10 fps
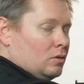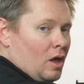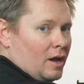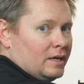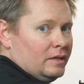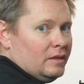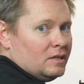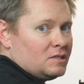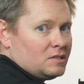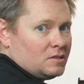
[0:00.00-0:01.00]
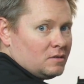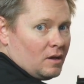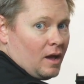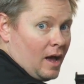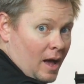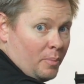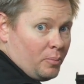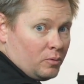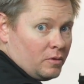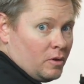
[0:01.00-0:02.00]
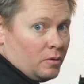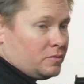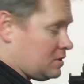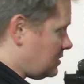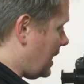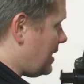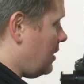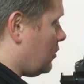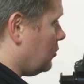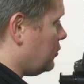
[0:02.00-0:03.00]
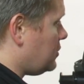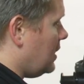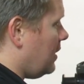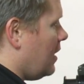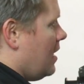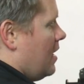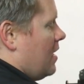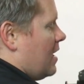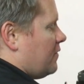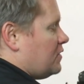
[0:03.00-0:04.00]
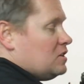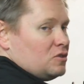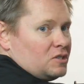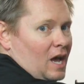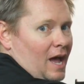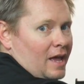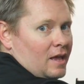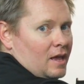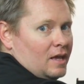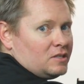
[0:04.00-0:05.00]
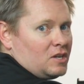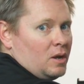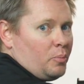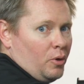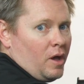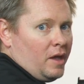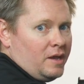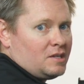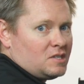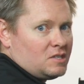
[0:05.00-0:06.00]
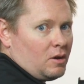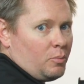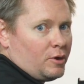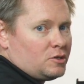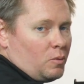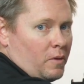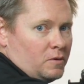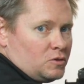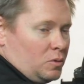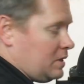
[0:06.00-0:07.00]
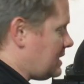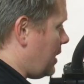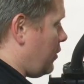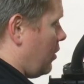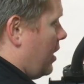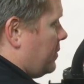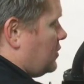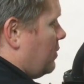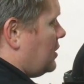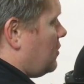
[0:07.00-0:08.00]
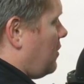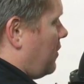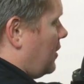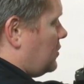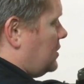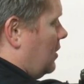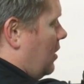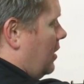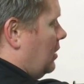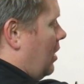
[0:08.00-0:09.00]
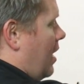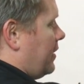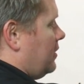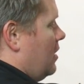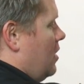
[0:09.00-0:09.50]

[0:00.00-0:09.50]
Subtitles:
locking this up, or to tighten it or loosen it, if these are tight, it's going to put unnecessary pressure whether it's going down or up. So make sure that they are still unlocked